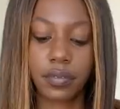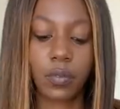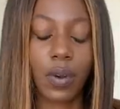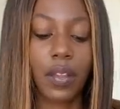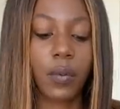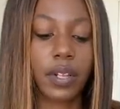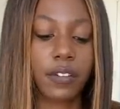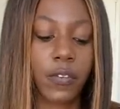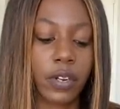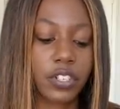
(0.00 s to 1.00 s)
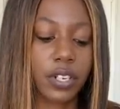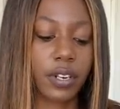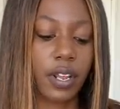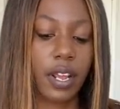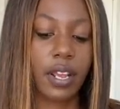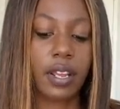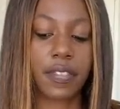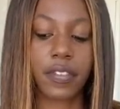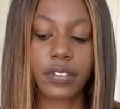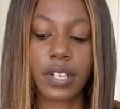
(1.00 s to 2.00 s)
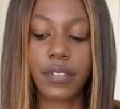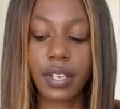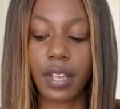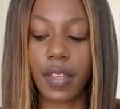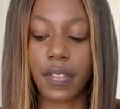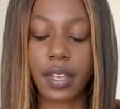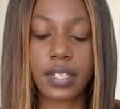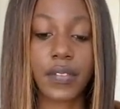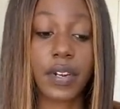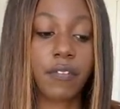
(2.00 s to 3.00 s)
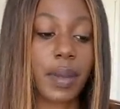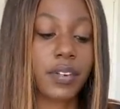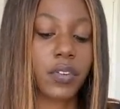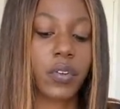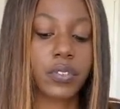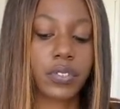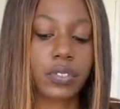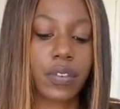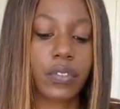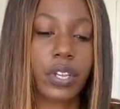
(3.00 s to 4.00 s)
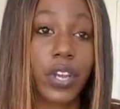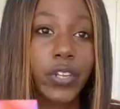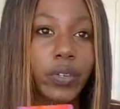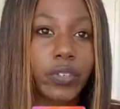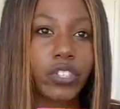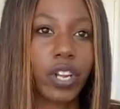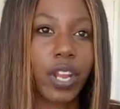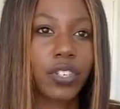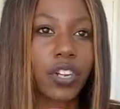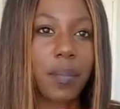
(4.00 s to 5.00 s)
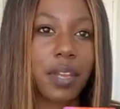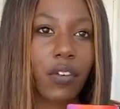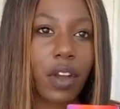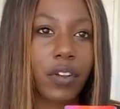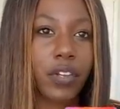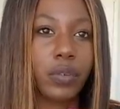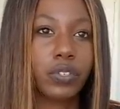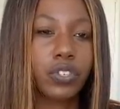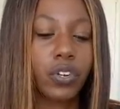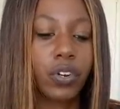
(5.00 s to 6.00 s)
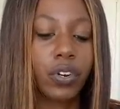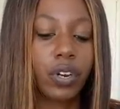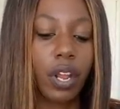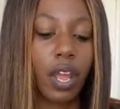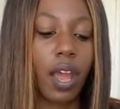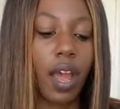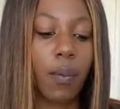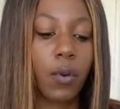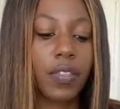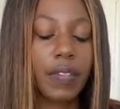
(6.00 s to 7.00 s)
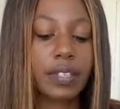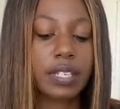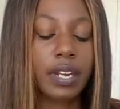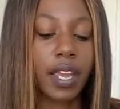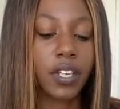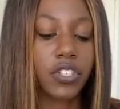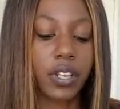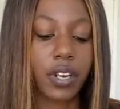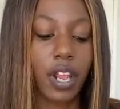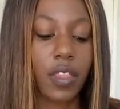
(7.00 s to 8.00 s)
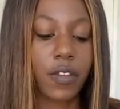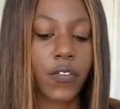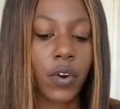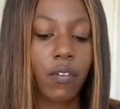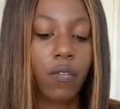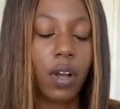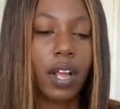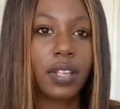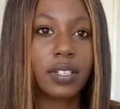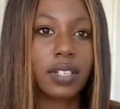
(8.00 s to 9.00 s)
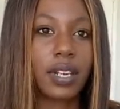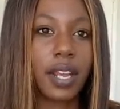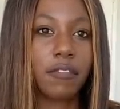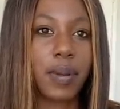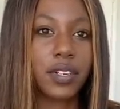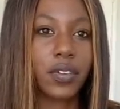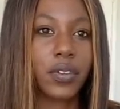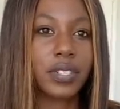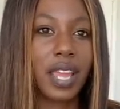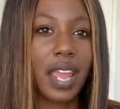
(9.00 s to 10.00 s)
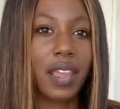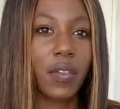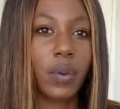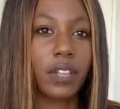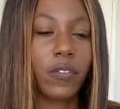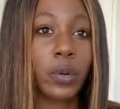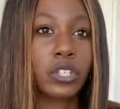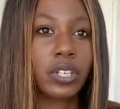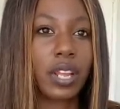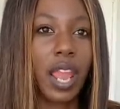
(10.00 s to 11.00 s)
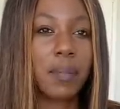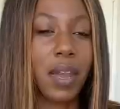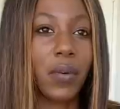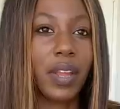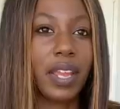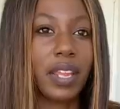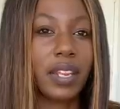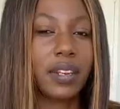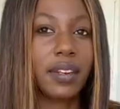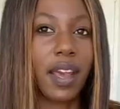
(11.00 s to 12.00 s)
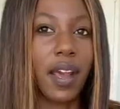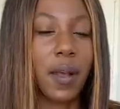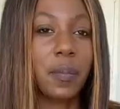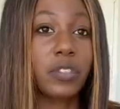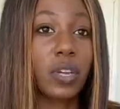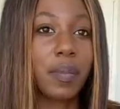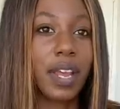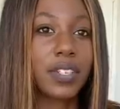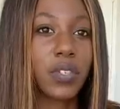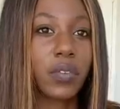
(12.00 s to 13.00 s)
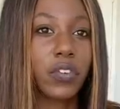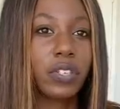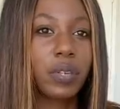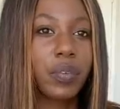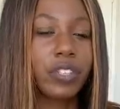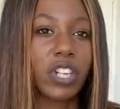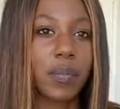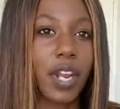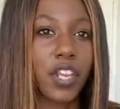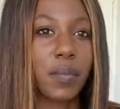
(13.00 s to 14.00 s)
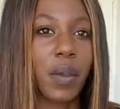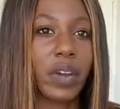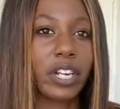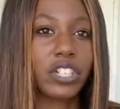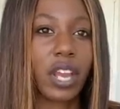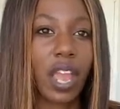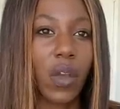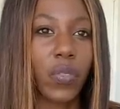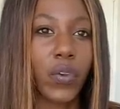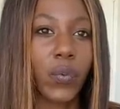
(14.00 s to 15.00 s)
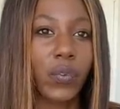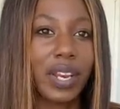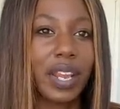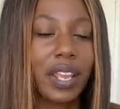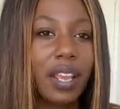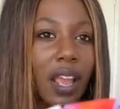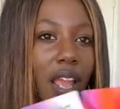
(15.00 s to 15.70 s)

Wow, the Wheel of Fortune. Yeah, there's definitely, and the Seven of Pentacles, there's definitely a huge change coming around, a huge turn within this connection. The Four of Wands, the Knight of Pentacles, and the Wheel of Fortune came out in Gemini. So if you're dealing with a Gemini, you may want to check out their reading.